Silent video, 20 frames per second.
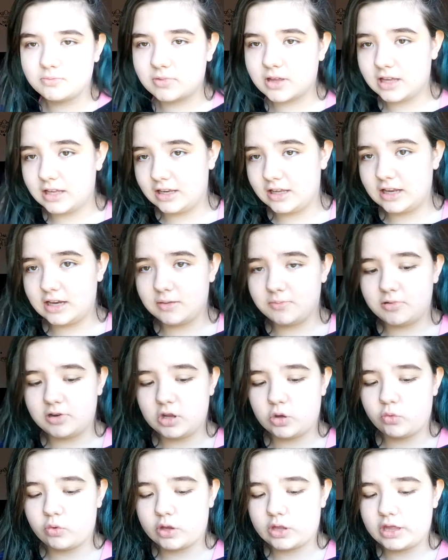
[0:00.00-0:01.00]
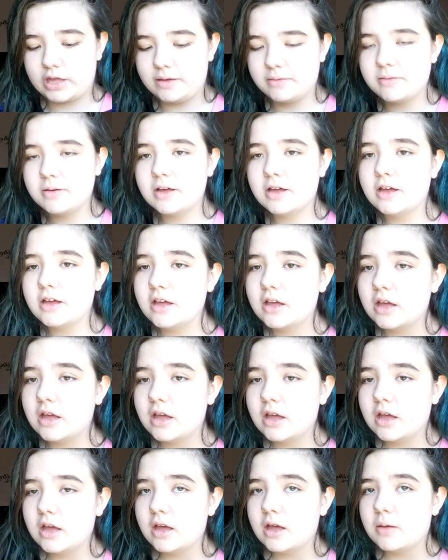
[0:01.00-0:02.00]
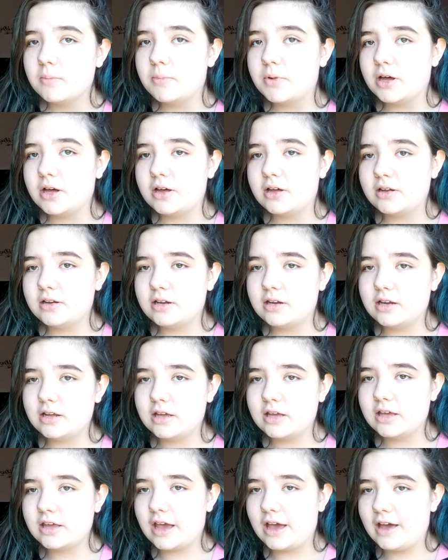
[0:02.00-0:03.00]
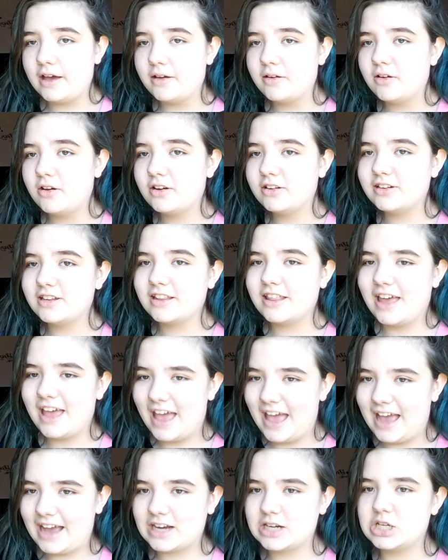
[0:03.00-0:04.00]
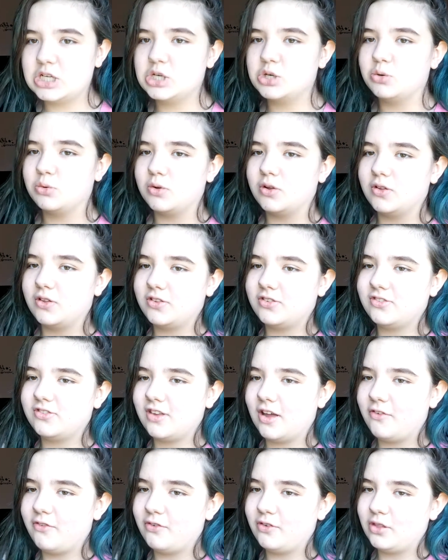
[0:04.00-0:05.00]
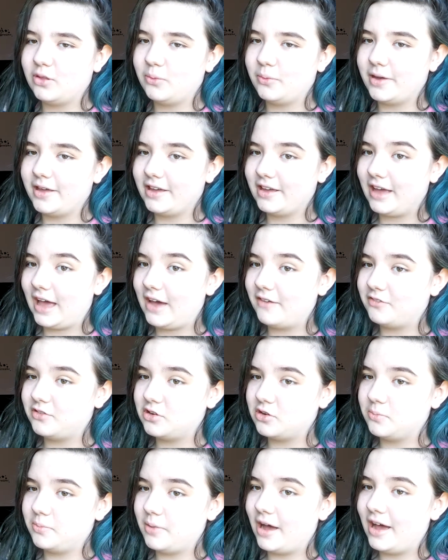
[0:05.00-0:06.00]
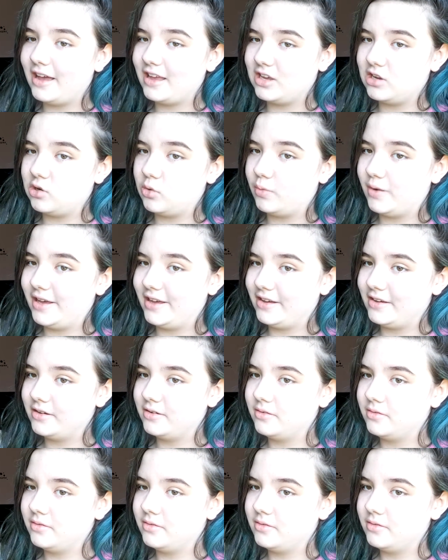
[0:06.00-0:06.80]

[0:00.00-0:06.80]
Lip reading: can get it pretty quickly. But, yeah, on to the actual stuff for the wig after buying your wig.